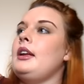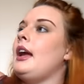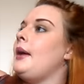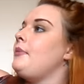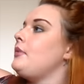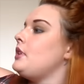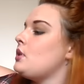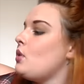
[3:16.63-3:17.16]

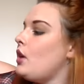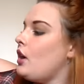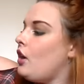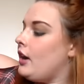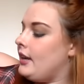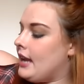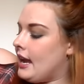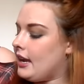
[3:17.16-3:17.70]
yeah, it's quite
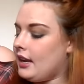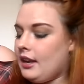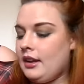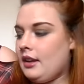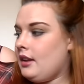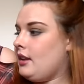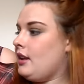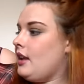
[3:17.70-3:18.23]
a high
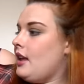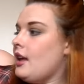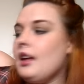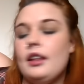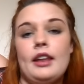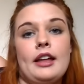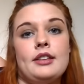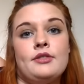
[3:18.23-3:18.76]
neck
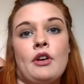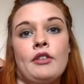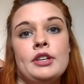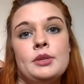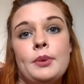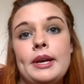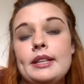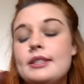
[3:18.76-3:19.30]
and that's
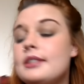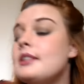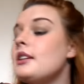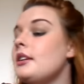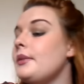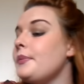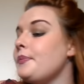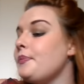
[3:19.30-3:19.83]
very sweet.
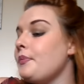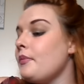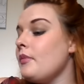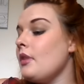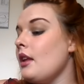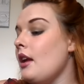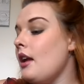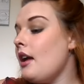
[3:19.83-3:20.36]

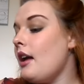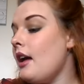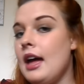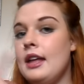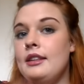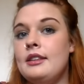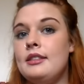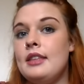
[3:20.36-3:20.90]

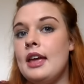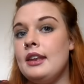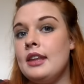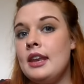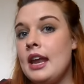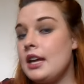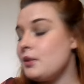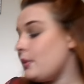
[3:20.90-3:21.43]
And
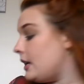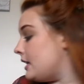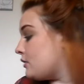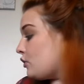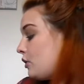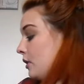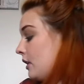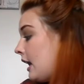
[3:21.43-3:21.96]
then the next one
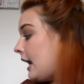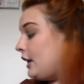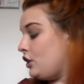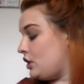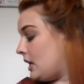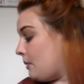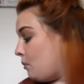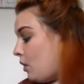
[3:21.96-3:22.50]
is the
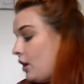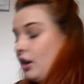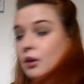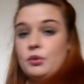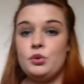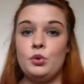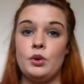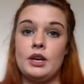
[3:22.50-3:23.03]
H&M
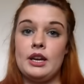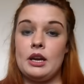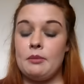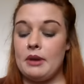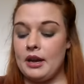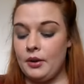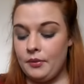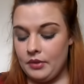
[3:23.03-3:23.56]
one I was
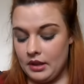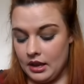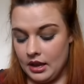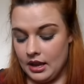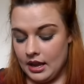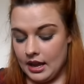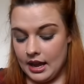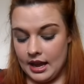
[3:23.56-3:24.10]
talking about.
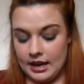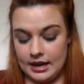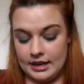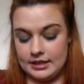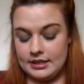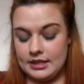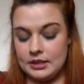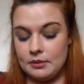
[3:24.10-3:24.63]
And
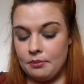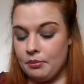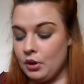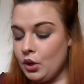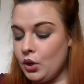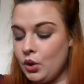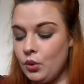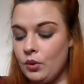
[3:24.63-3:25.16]
it's this
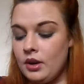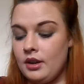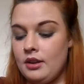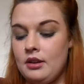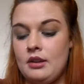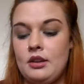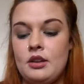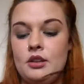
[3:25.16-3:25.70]
blue
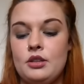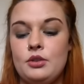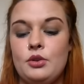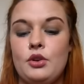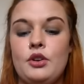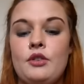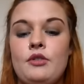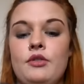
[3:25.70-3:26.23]

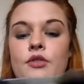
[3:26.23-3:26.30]
sort